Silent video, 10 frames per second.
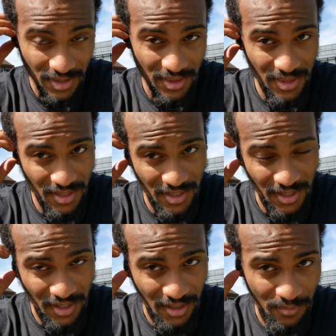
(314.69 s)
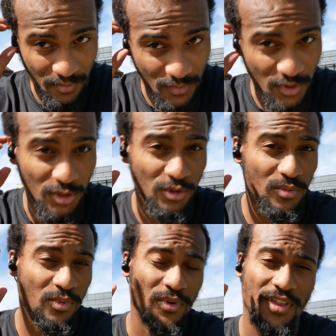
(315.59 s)
the
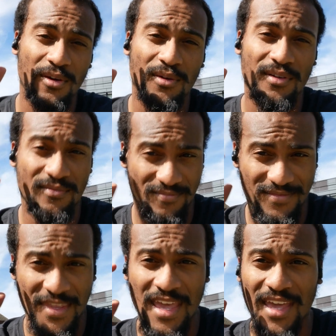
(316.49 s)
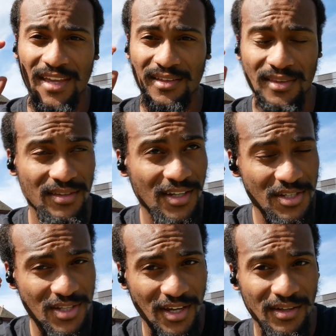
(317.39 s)
loop without hitting the
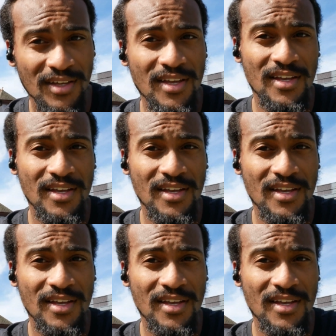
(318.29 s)
touch dial.